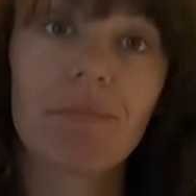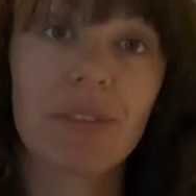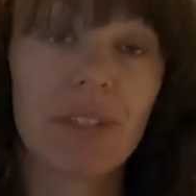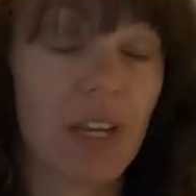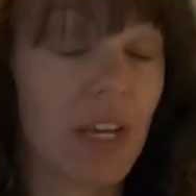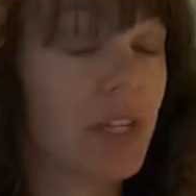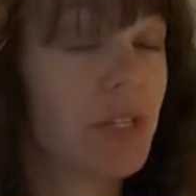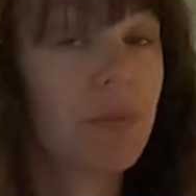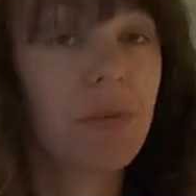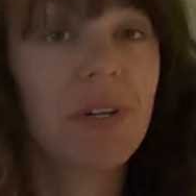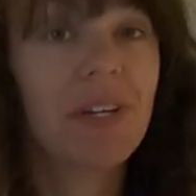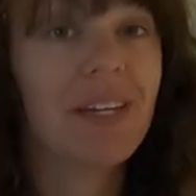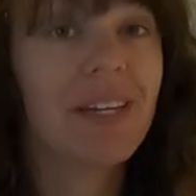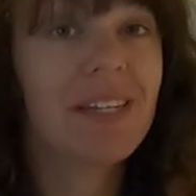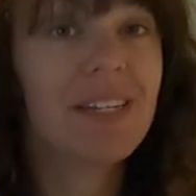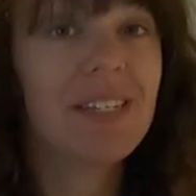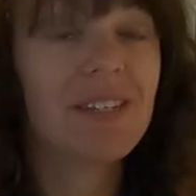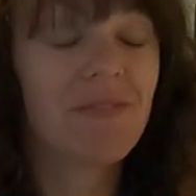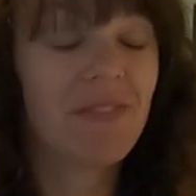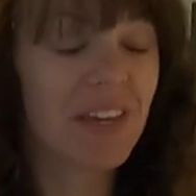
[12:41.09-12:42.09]
Tastes pretty
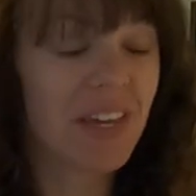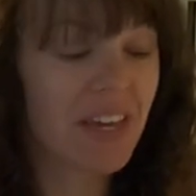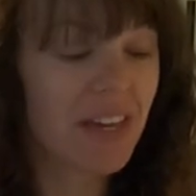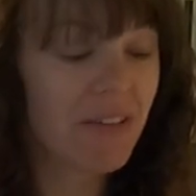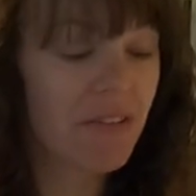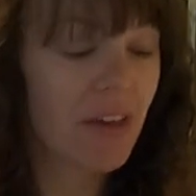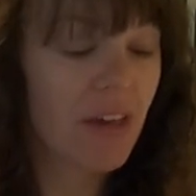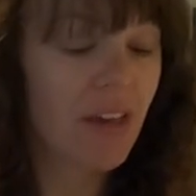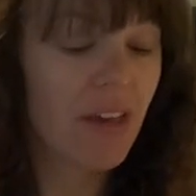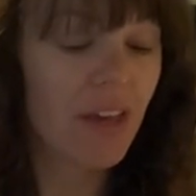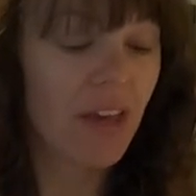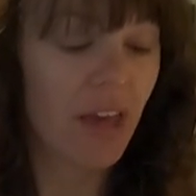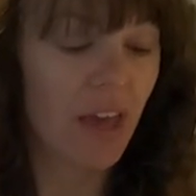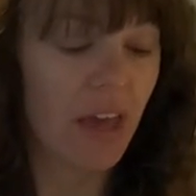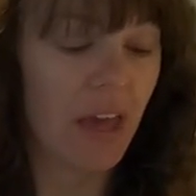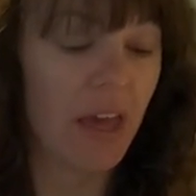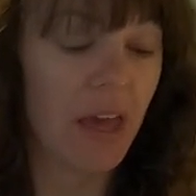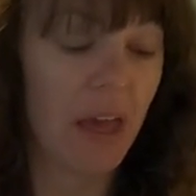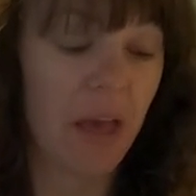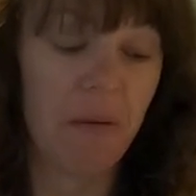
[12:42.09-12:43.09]
good to me.
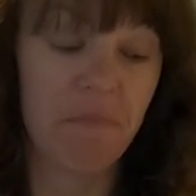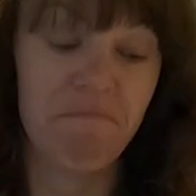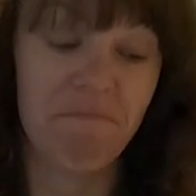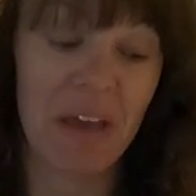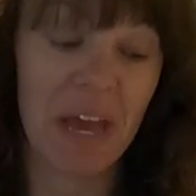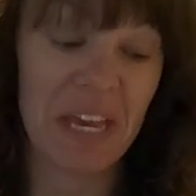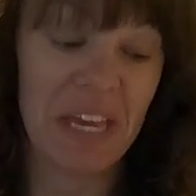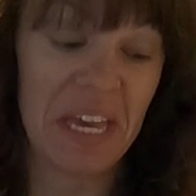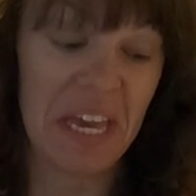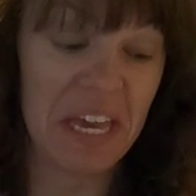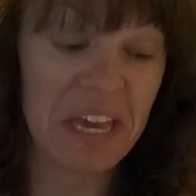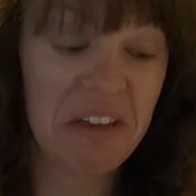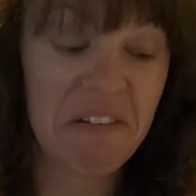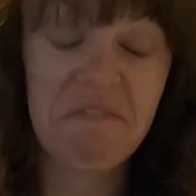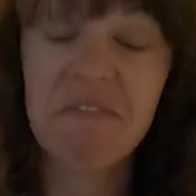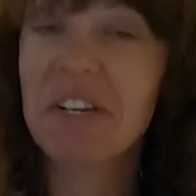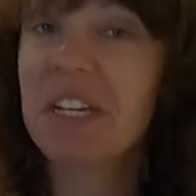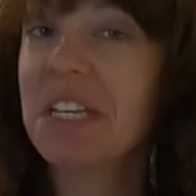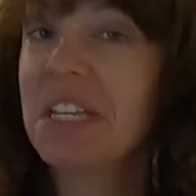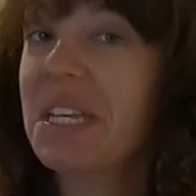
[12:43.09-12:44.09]
I
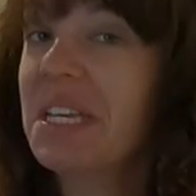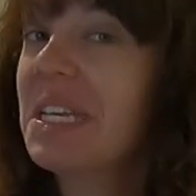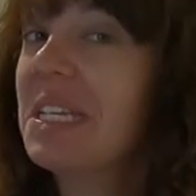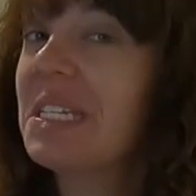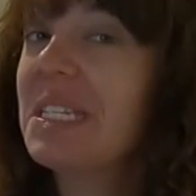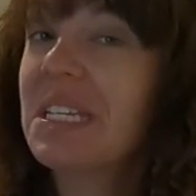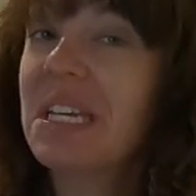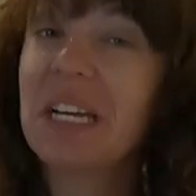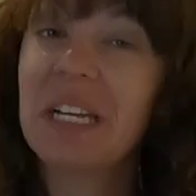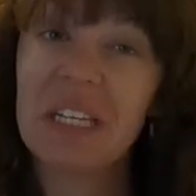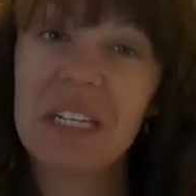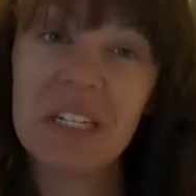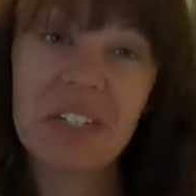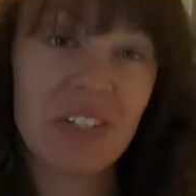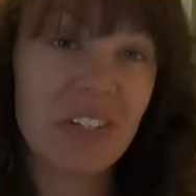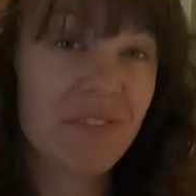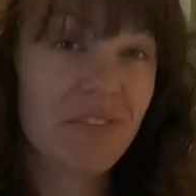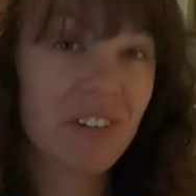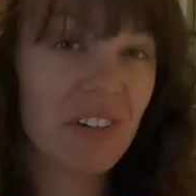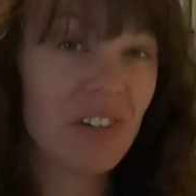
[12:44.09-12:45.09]
can't really tell a
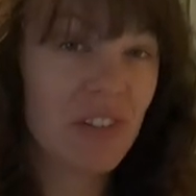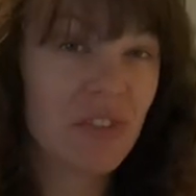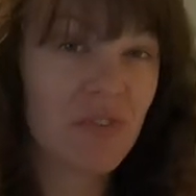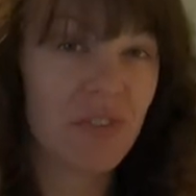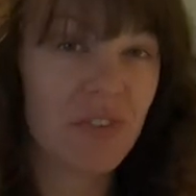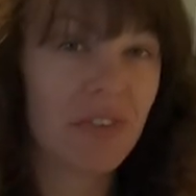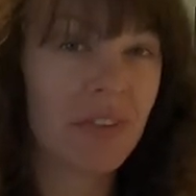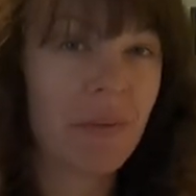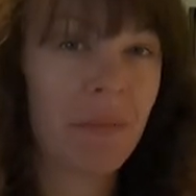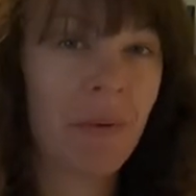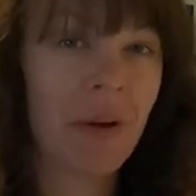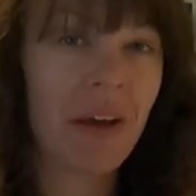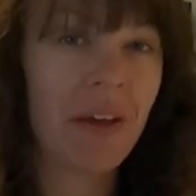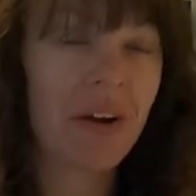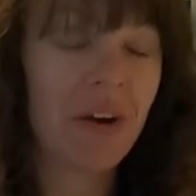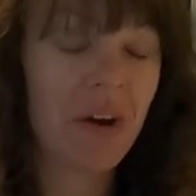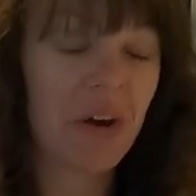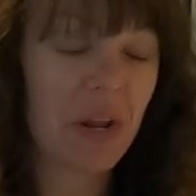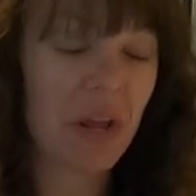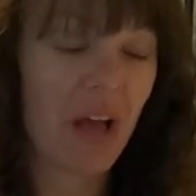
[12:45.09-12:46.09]
difference from the
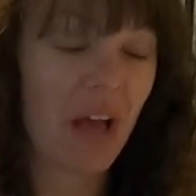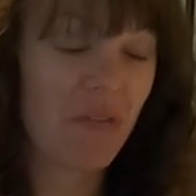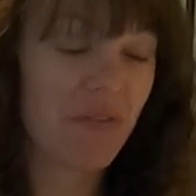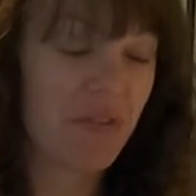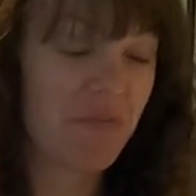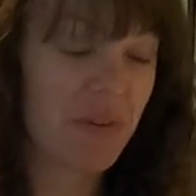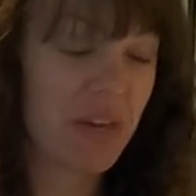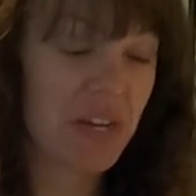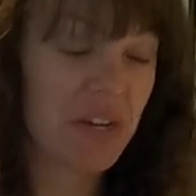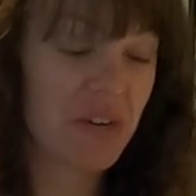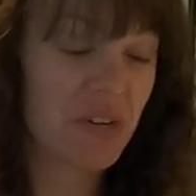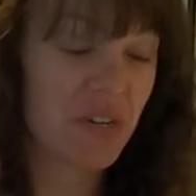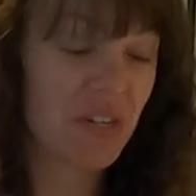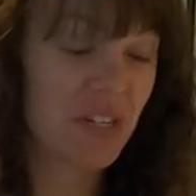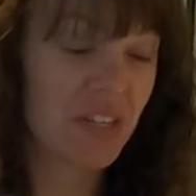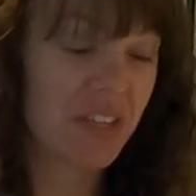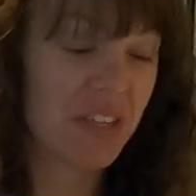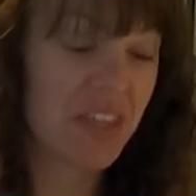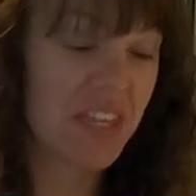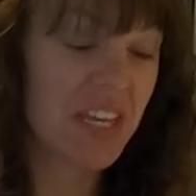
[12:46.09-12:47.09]
modern coffee maker
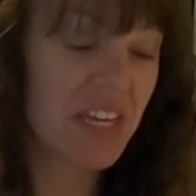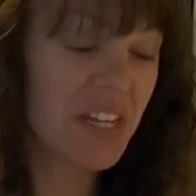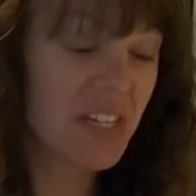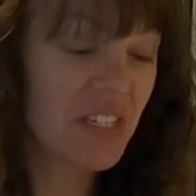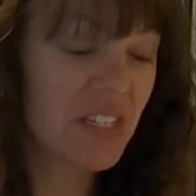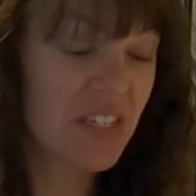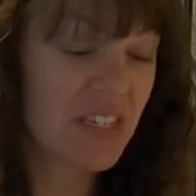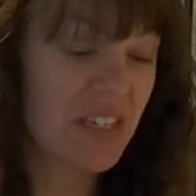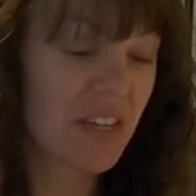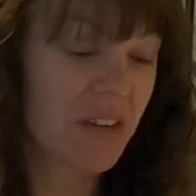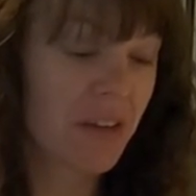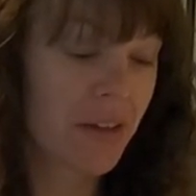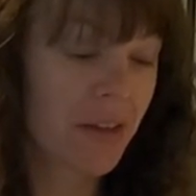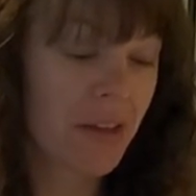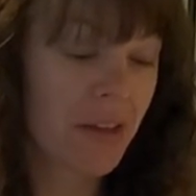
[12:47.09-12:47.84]
to this.